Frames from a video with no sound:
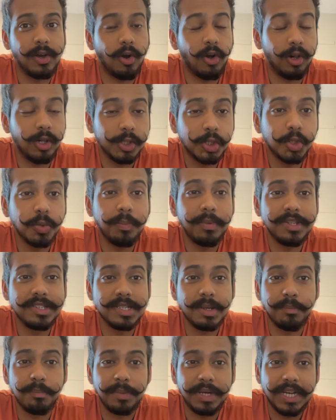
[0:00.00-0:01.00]
also be
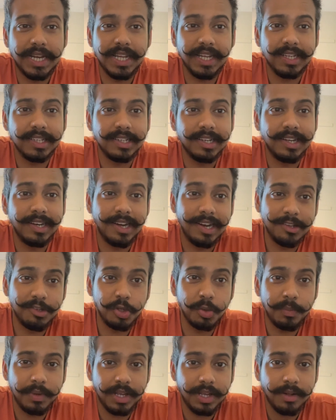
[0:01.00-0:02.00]
submitting a
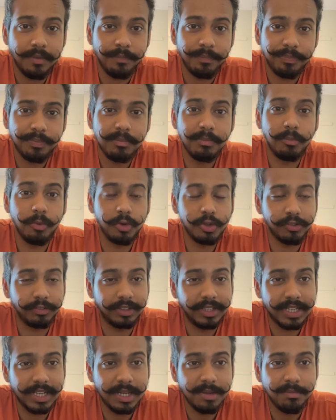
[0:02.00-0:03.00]
resume most of the
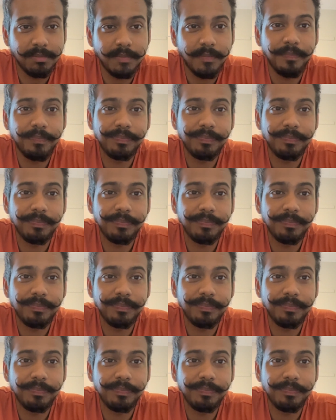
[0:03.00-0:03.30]
time.